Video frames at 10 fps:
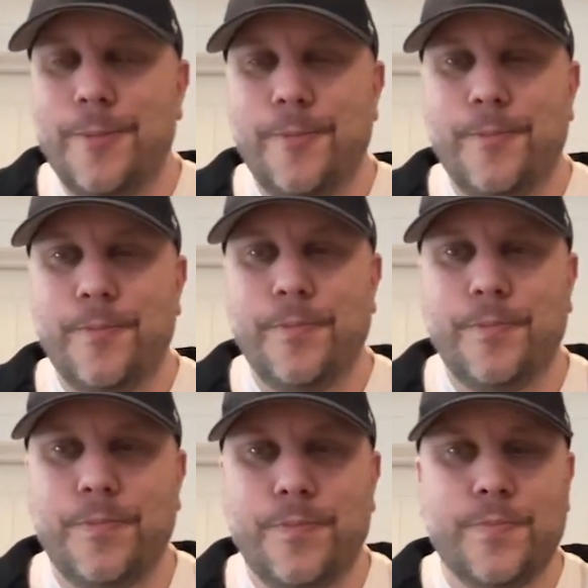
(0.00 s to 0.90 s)

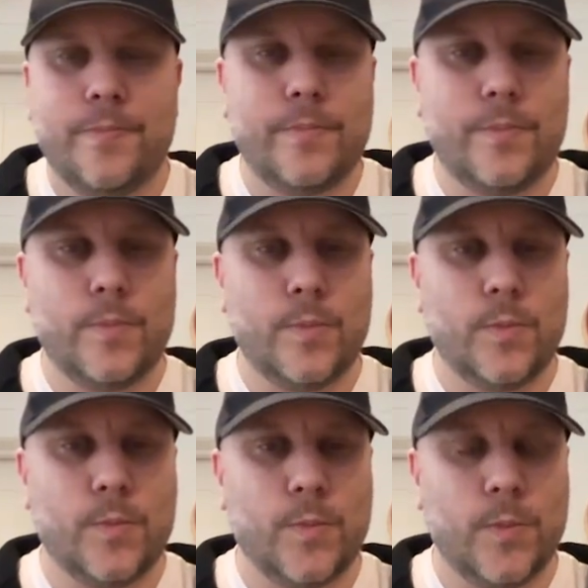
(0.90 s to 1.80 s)

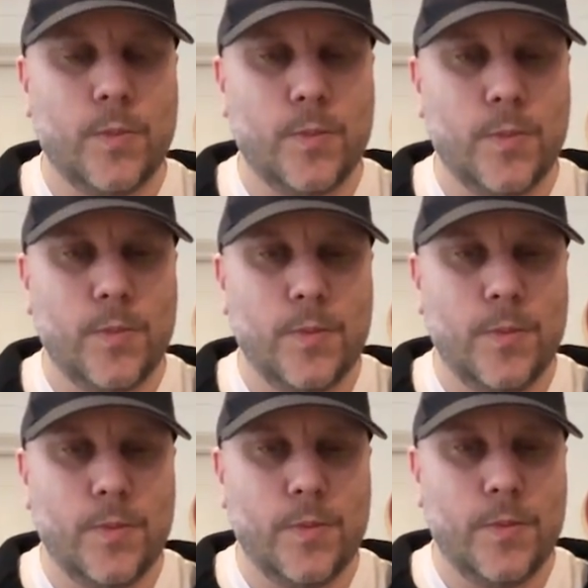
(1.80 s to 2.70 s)

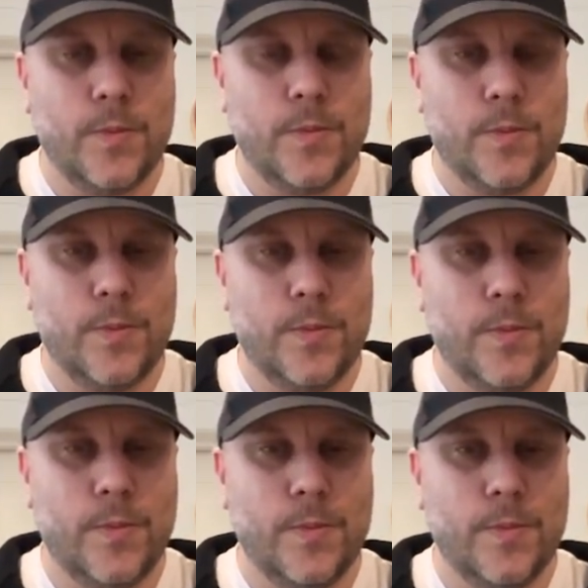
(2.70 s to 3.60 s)

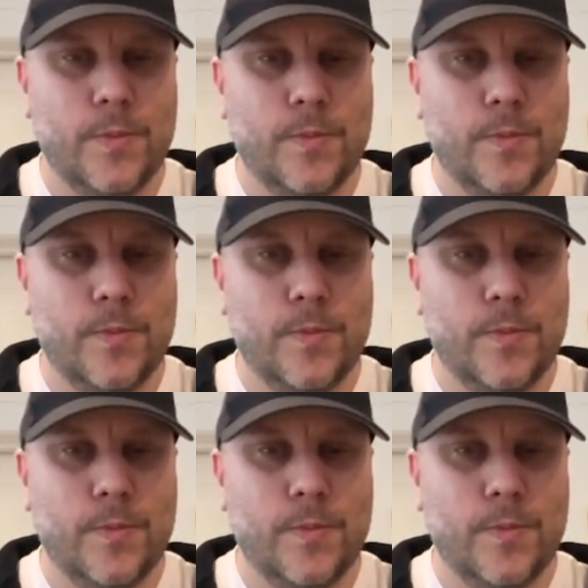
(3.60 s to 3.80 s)
No words are spoken by the person on screen.